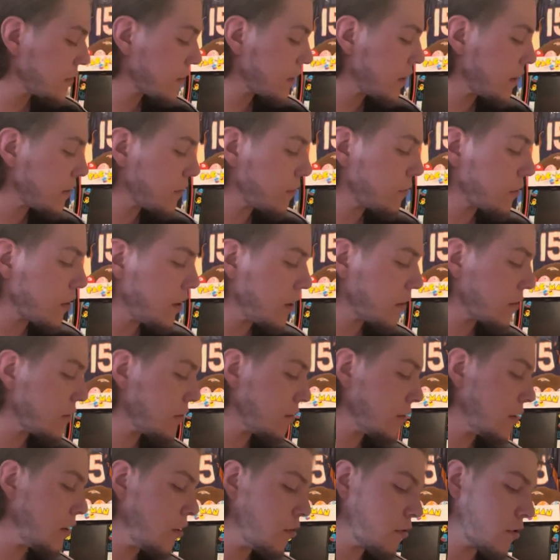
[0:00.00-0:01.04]
it got the Bronco
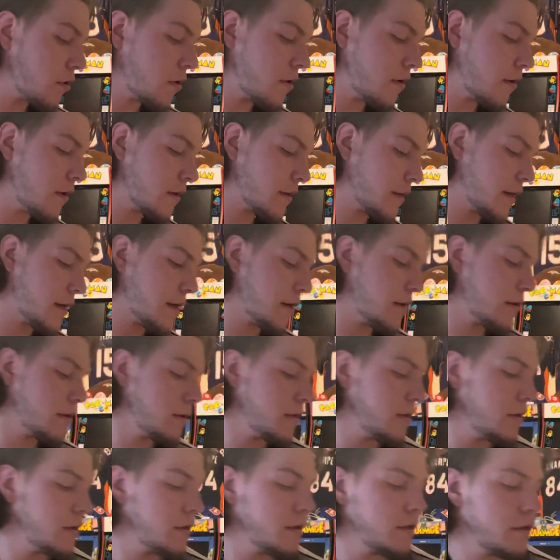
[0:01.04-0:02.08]
logo on that.
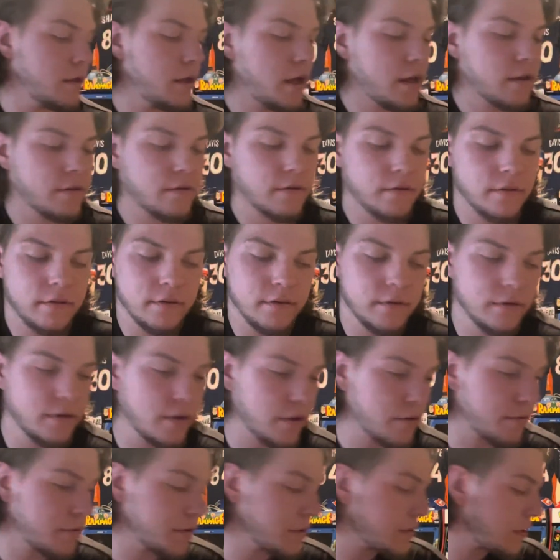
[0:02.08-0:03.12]
That's
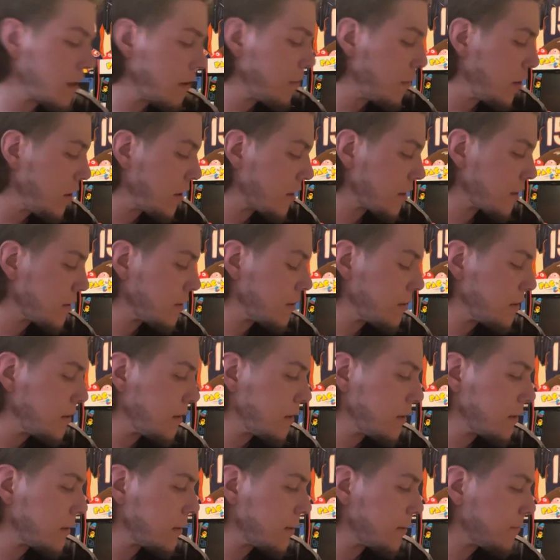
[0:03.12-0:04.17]
another reason I bought it.
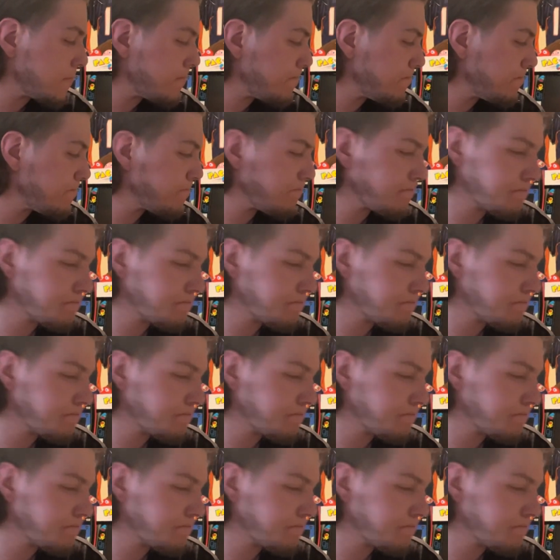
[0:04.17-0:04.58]
Um,